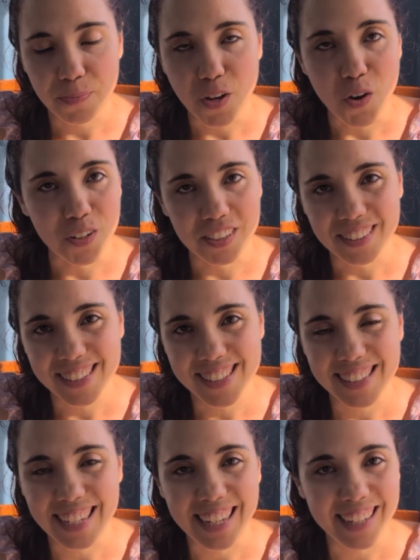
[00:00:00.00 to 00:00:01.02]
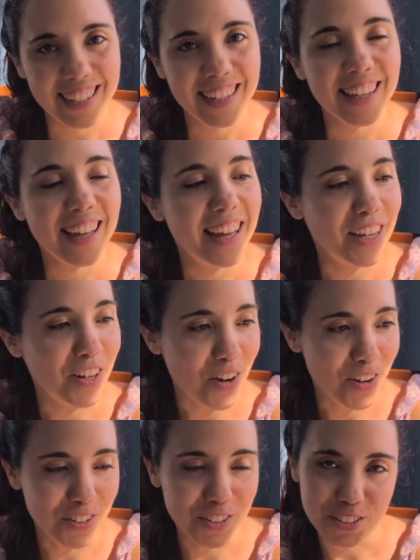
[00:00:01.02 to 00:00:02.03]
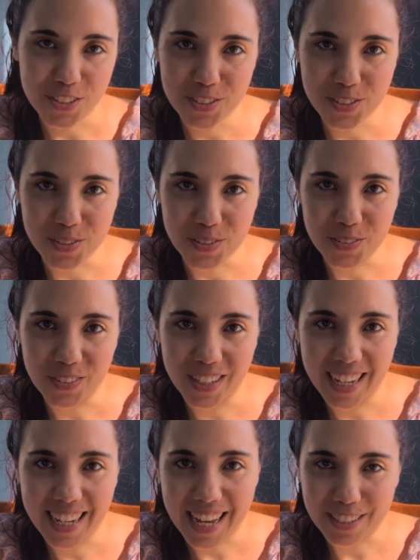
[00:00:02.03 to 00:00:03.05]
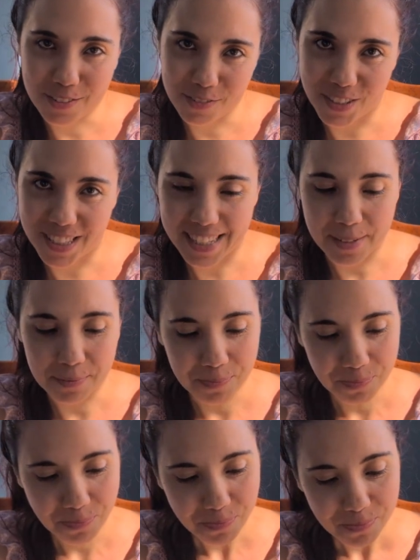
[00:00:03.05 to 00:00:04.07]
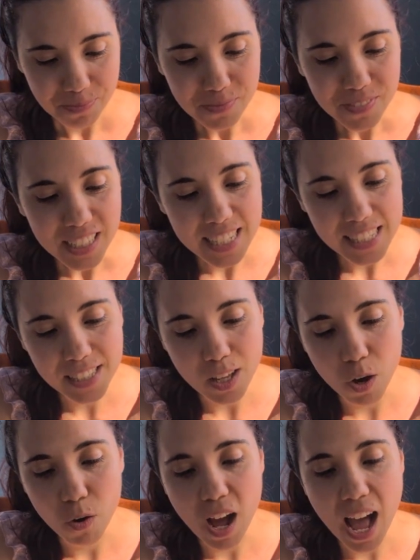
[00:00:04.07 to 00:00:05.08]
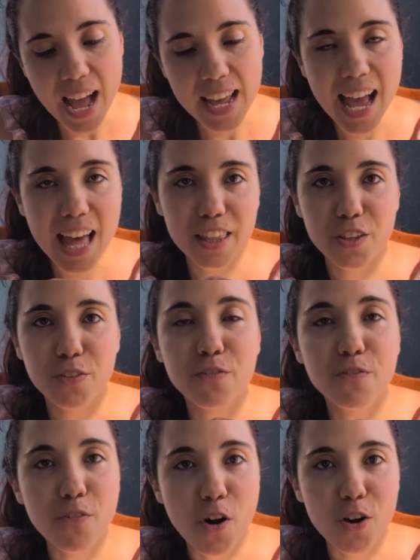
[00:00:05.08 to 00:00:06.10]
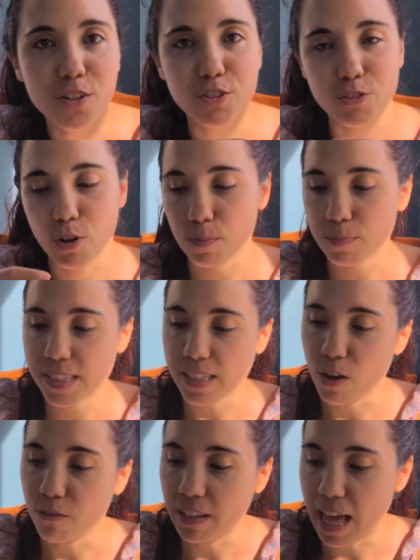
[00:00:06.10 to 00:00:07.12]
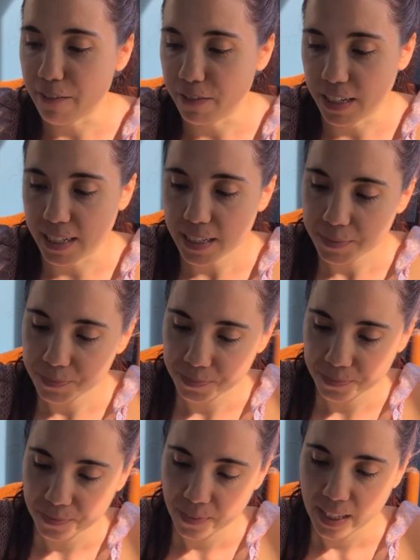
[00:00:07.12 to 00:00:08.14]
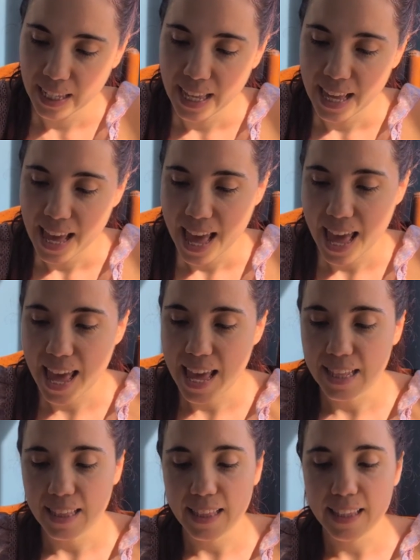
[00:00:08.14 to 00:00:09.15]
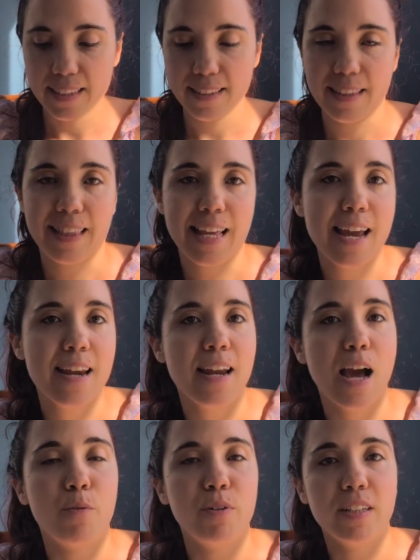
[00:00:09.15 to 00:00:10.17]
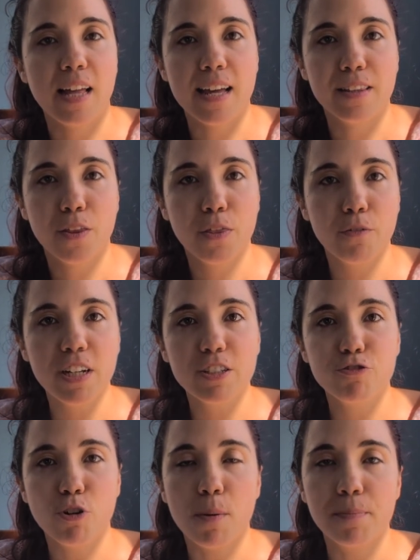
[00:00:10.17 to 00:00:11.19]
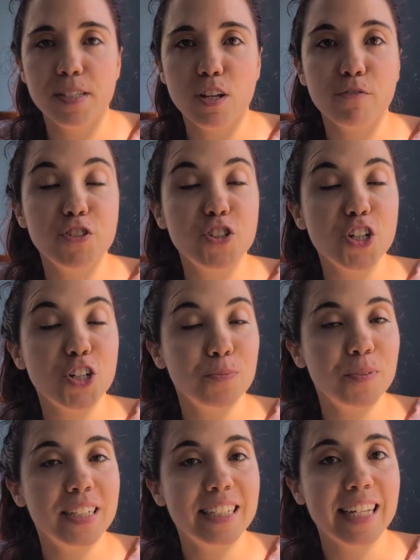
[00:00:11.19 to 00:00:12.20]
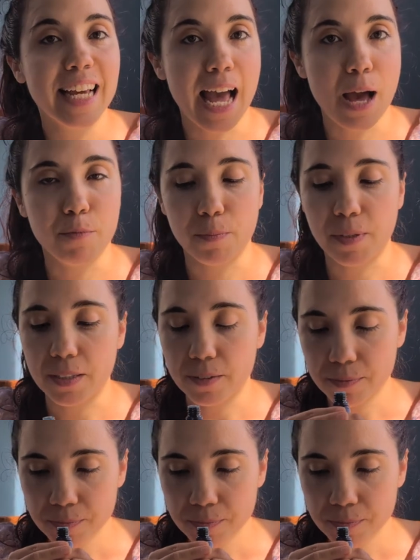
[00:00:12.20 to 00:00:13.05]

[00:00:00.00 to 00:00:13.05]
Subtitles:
oils in honor to God Fosse. So I added 4 drops of lavender, and then I will add 3 drops of German chamomile.